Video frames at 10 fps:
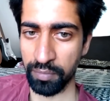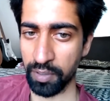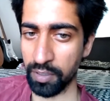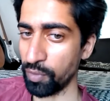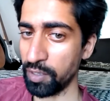
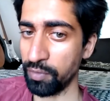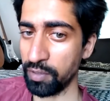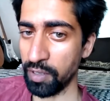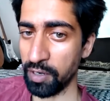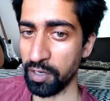But
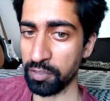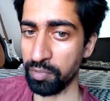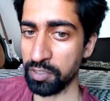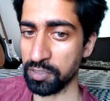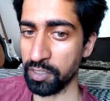when
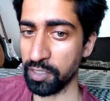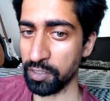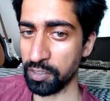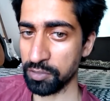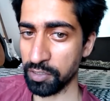enlightenment is attained,
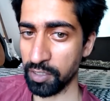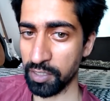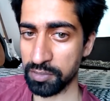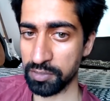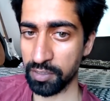it is
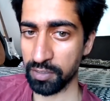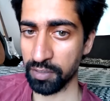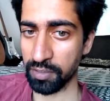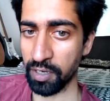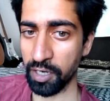realized that
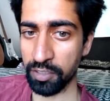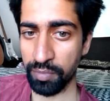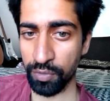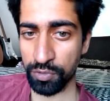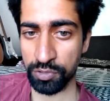
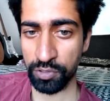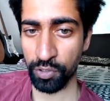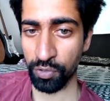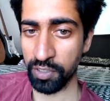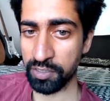enlightenment was the
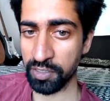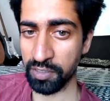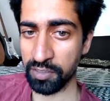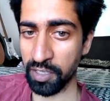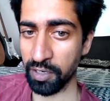only thing
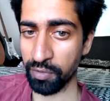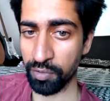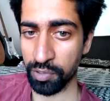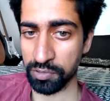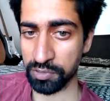that there ever
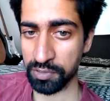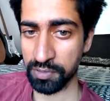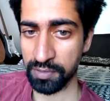was,